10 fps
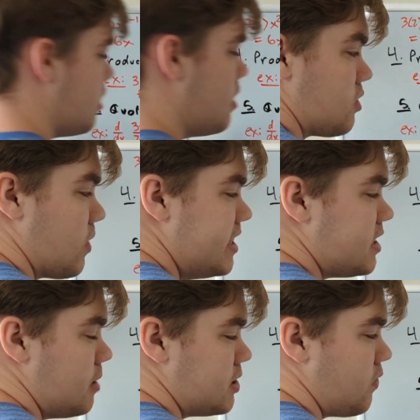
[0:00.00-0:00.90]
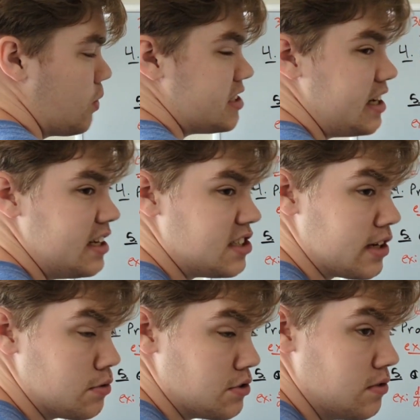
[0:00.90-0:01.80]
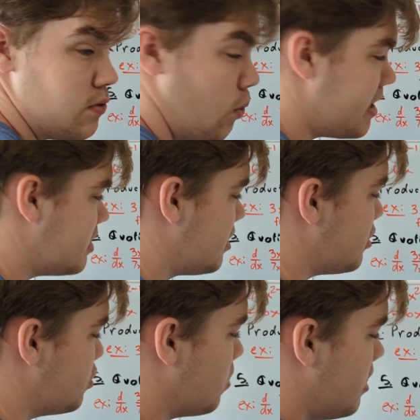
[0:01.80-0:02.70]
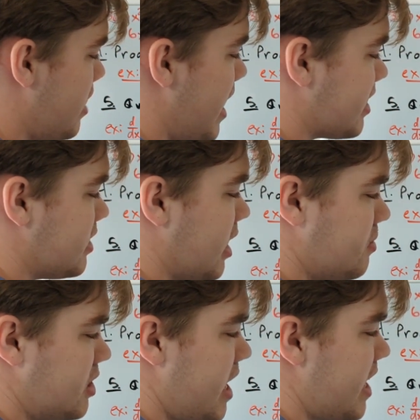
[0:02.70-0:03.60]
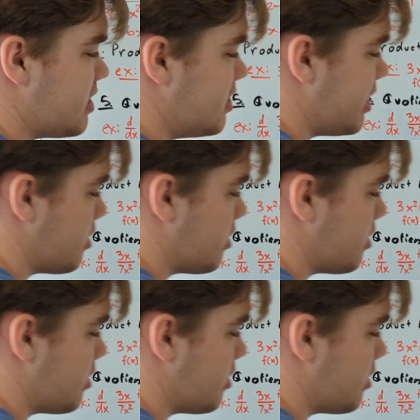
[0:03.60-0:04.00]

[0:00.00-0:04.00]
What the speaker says: 3 times 14 is equal to 42. X times x is